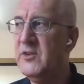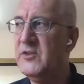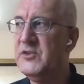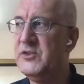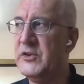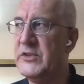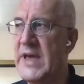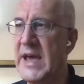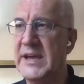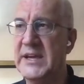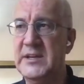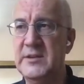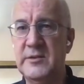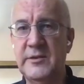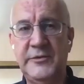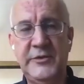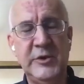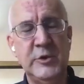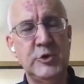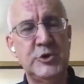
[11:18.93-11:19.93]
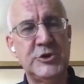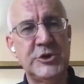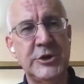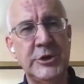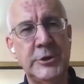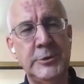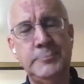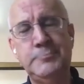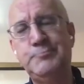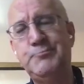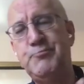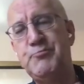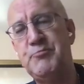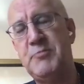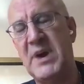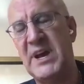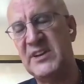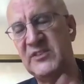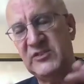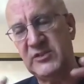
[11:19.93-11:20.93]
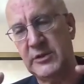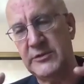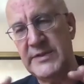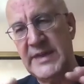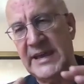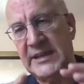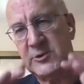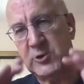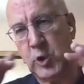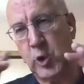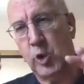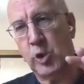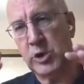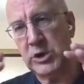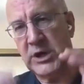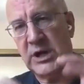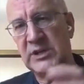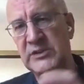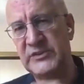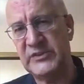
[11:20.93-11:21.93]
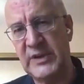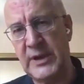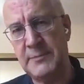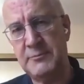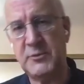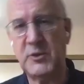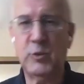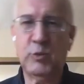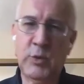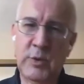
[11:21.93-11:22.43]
so that in the future, based on that core concept,